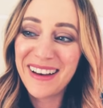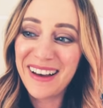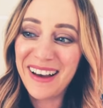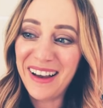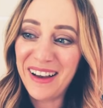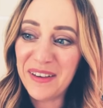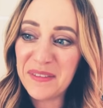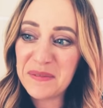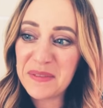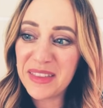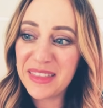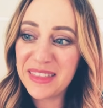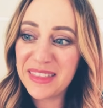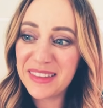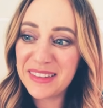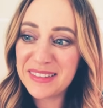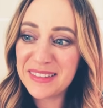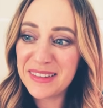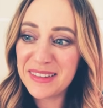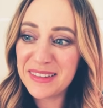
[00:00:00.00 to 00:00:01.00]
um,
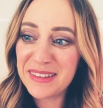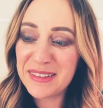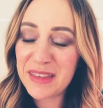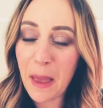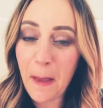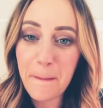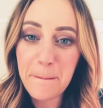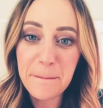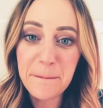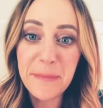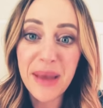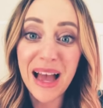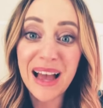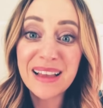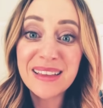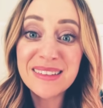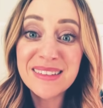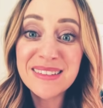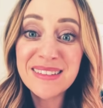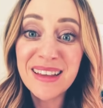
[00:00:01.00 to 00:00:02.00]
this is
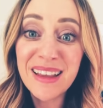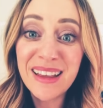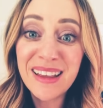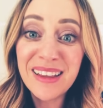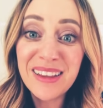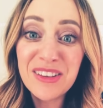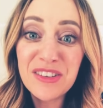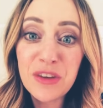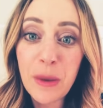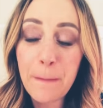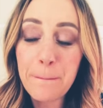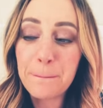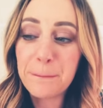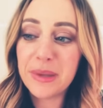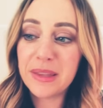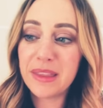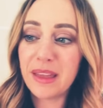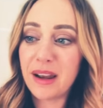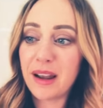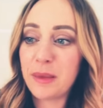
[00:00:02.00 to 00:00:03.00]
backstage,
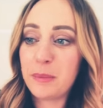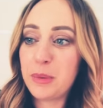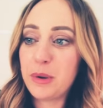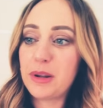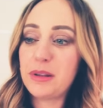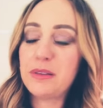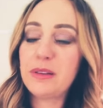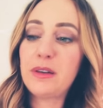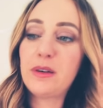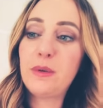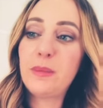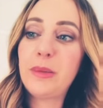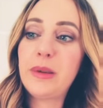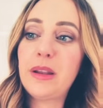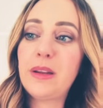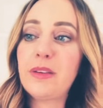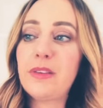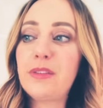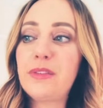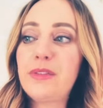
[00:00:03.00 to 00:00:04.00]
but then I put a little bit
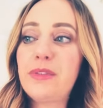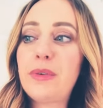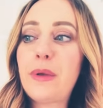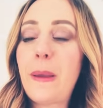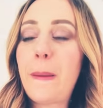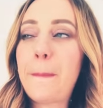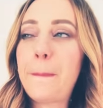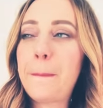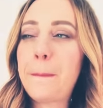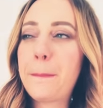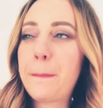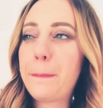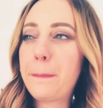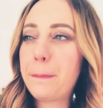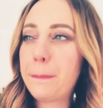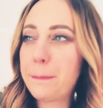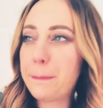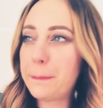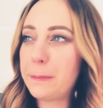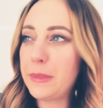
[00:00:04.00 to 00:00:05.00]
of
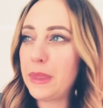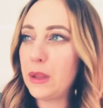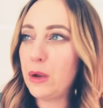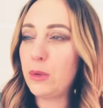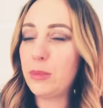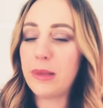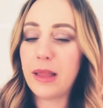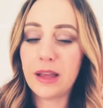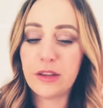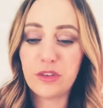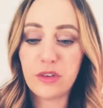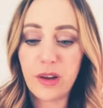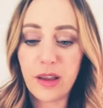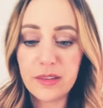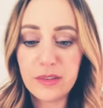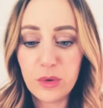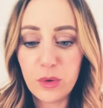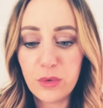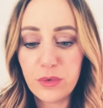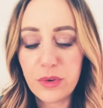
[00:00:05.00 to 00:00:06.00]
little black
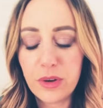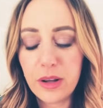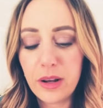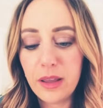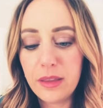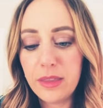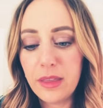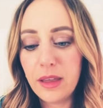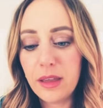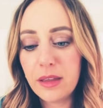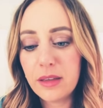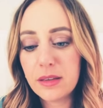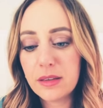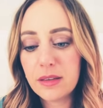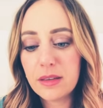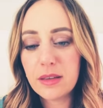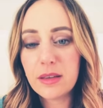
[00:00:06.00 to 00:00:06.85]
dress over it, I think,